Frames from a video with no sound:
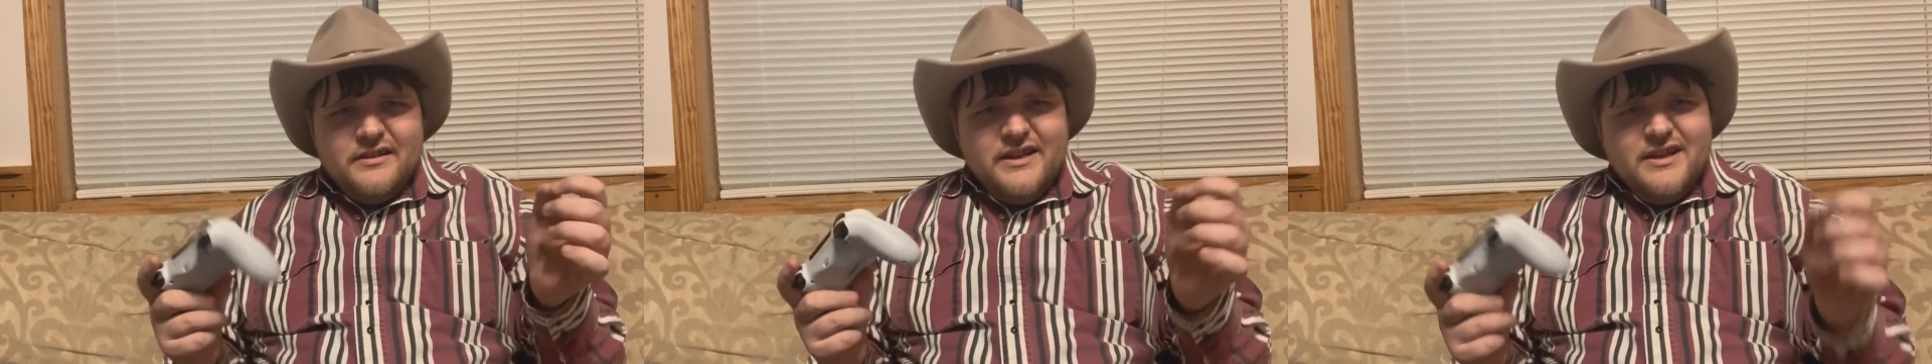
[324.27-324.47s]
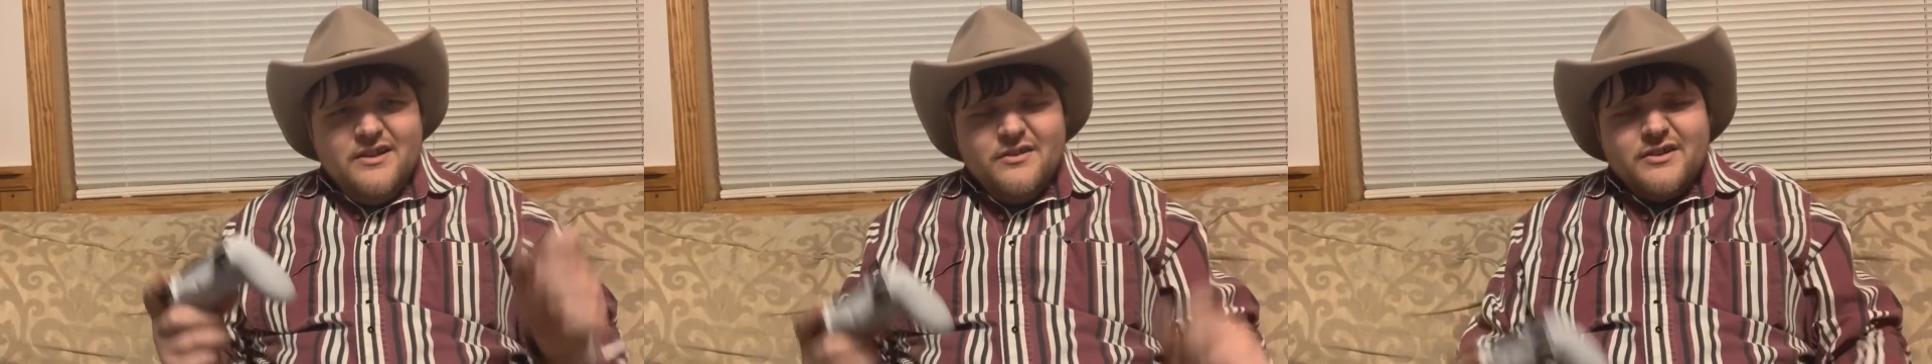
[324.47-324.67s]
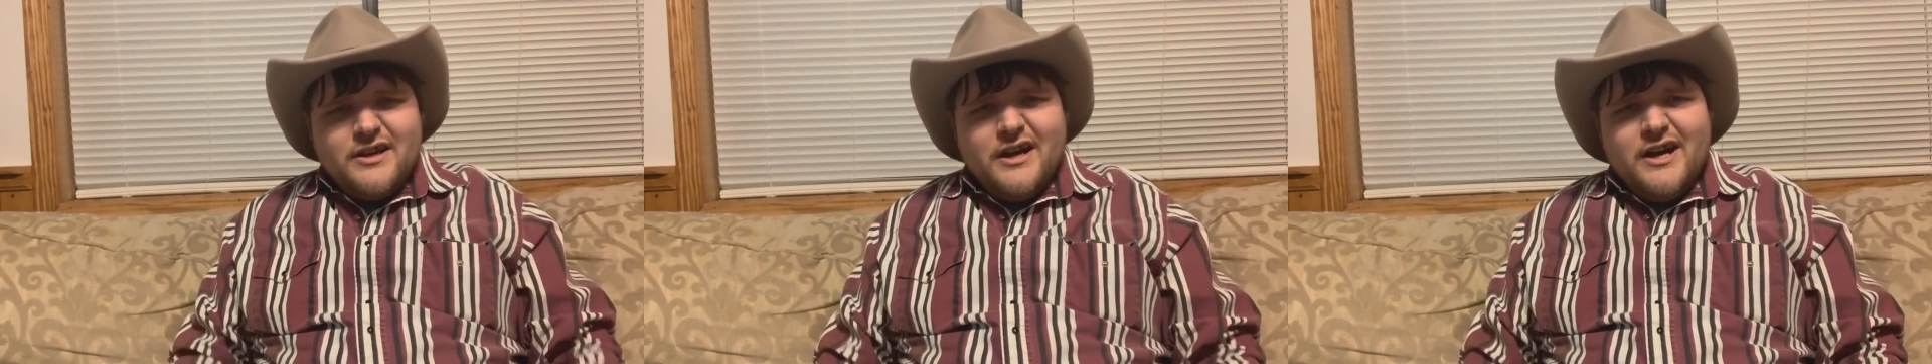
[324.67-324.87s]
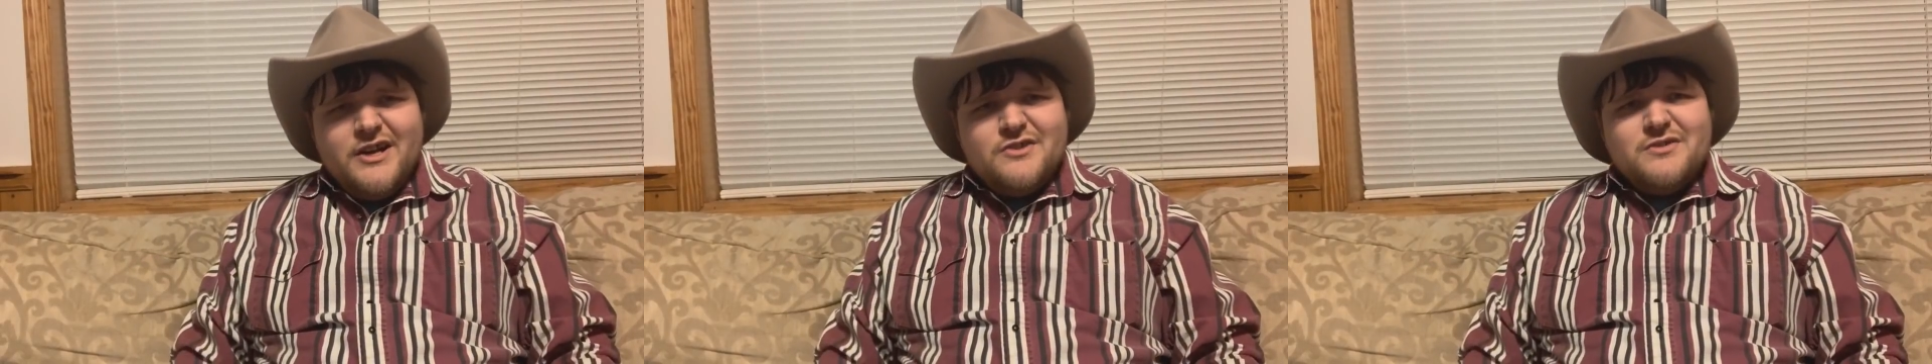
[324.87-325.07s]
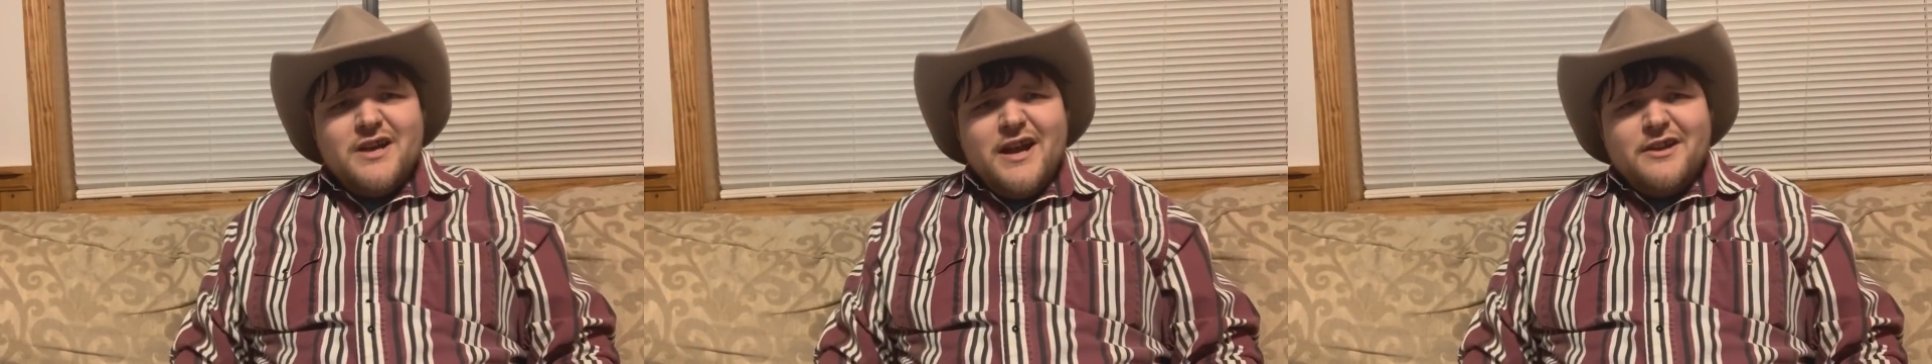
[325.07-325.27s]
legal
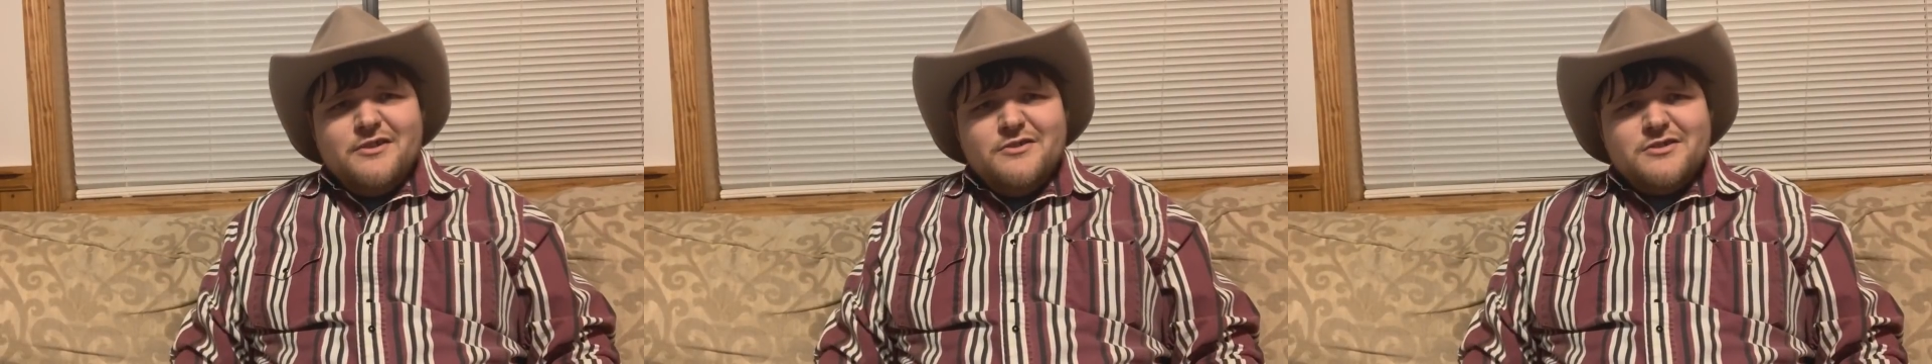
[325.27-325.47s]
contract